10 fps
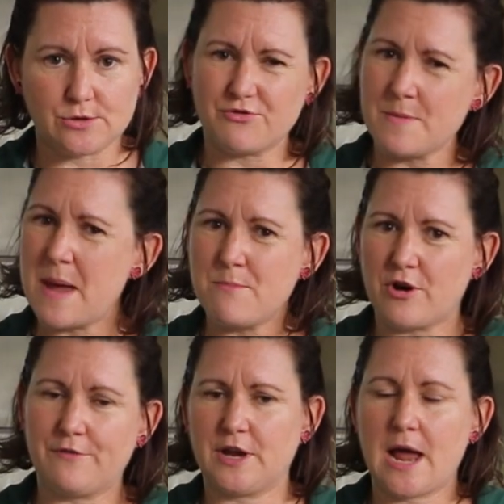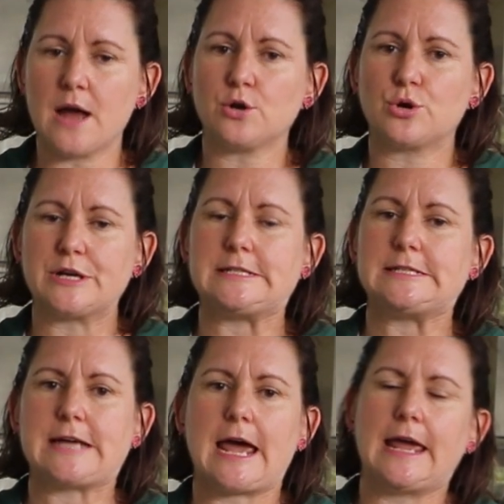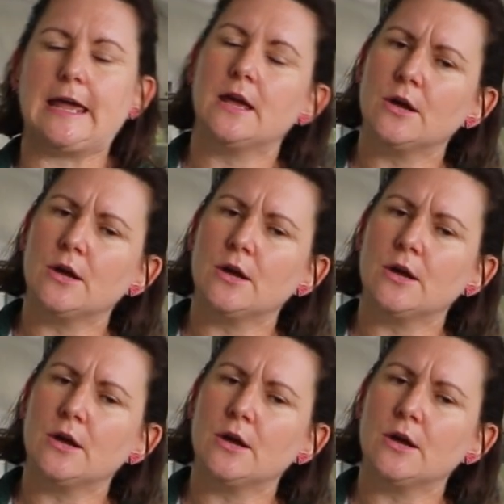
or remember, if you can't cook it today,